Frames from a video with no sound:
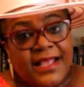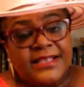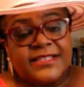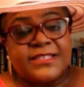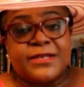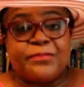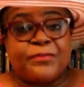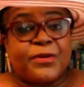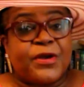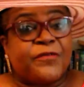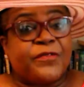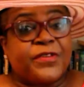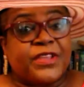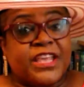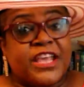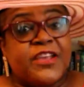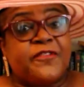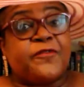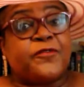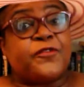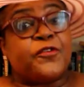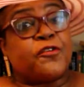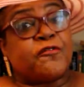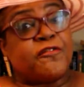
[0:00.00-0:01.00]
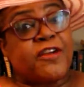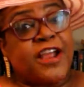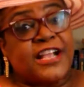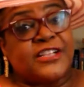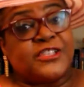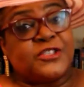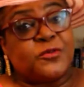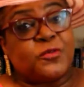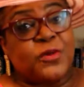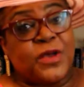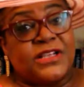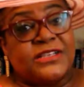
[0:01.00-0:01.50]
It's the perfect gift for
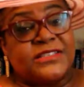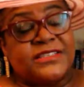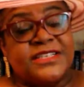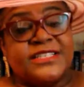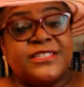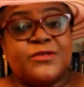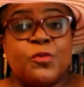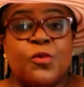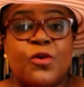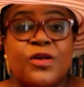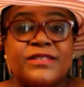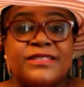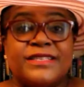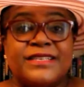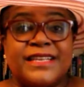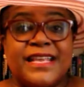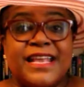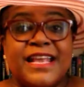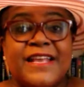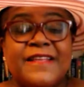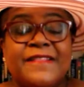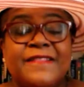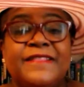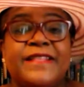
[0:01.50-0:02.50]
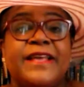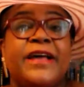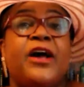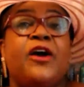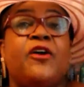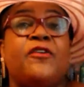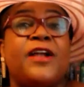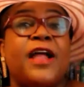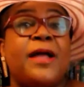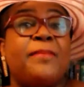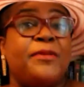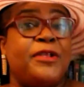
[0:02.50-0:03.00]
graduations. Once again,
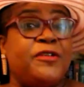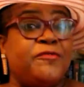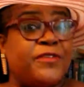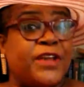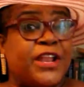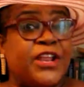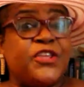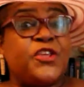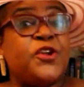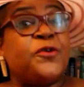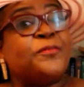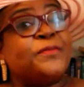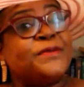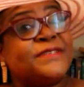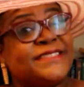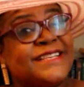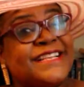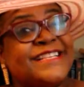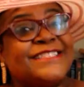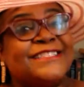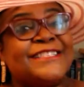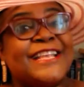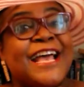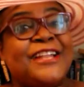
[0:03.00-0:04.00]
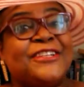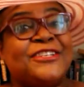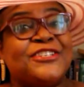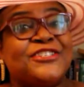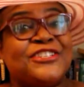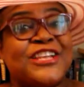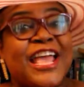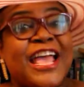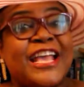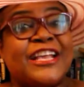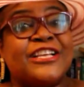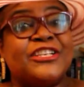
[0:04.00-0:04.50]
RIB Radio presents Dr.
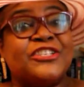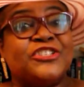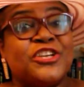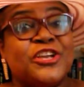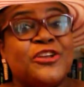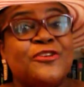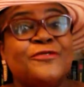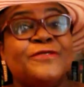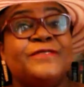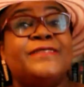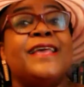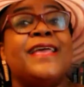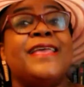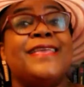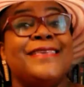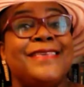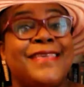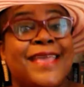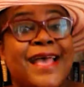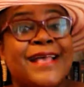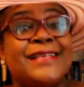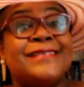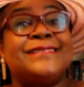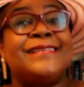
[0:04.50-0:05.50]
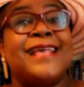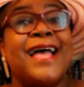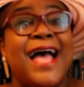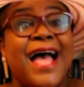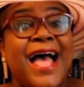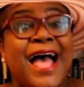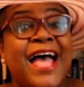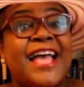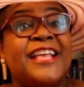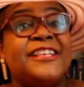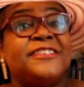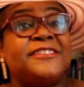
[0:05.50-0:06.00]
Jaky Jones. Yes,
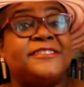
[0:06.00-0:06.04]
I